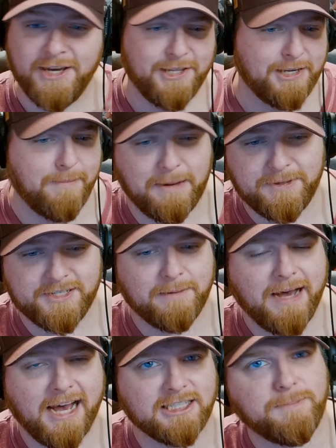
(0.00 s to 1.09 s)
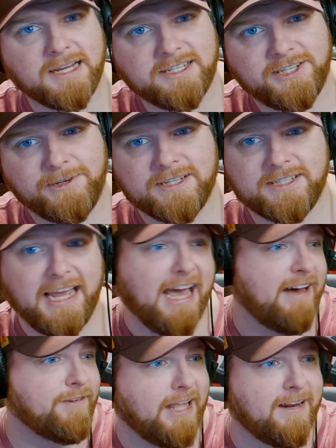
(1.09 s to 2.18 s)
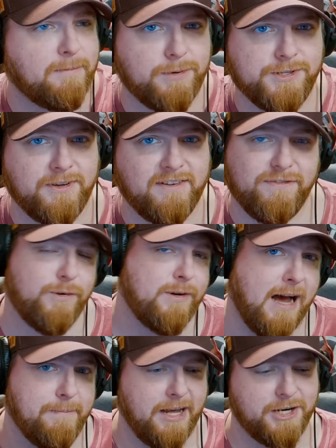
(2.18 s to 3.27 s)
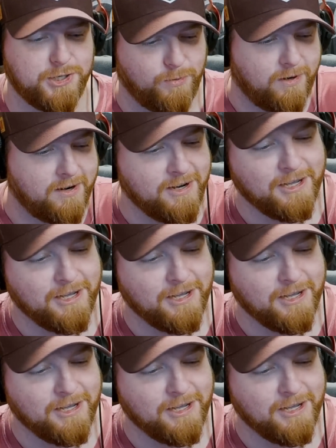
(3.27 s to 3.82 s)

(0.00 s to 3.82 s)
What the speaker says: There might be some hot spots in the U.S. that have a lot of Brazilian food. I'm not sure.